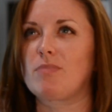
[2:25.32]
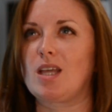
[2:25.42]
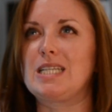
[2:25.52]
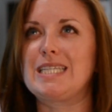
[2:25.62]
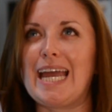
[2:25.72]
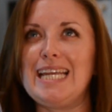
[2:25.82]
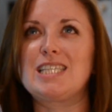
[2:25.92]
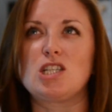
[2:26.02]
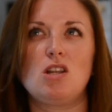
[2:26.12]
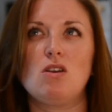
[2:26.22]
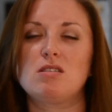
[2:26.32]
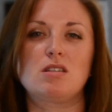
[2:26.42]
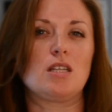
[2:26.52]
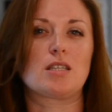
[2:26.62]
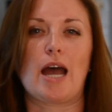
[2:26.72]
The taste has lost
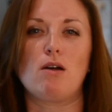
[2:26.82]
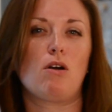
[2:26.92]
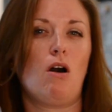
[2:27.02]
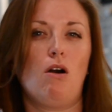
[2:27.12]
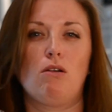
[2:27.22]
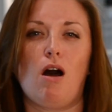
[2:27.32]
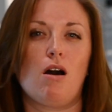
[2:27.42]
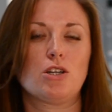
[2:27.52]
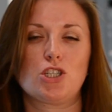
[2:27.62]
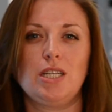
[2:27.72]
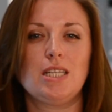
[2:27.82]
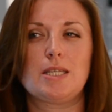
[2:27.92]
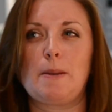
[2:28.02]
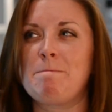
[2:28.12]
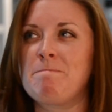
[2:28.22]
its alcohol harshness,
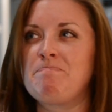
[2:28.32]
and